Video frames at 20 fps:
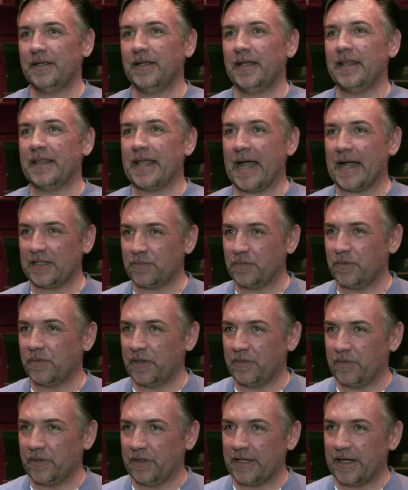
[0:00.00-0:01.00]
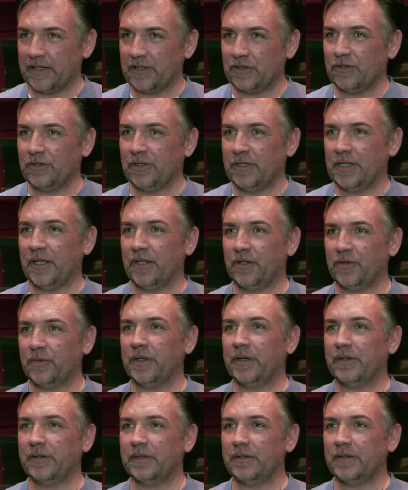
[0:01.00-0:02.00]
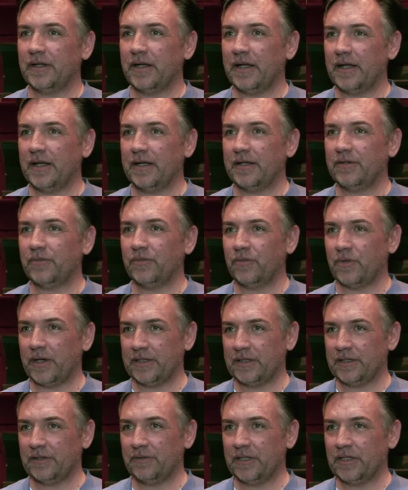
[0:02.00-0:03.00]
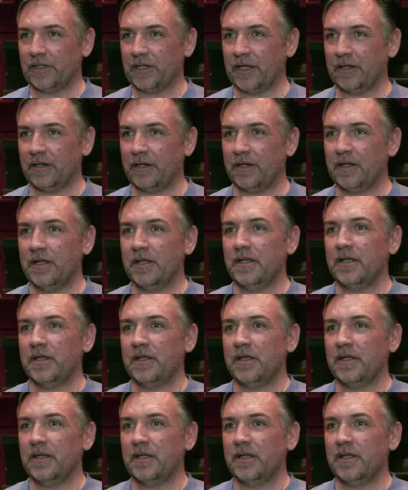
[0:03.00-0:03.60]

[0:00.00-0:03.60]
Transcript: and that's when we realized who the other one uh, was to each other.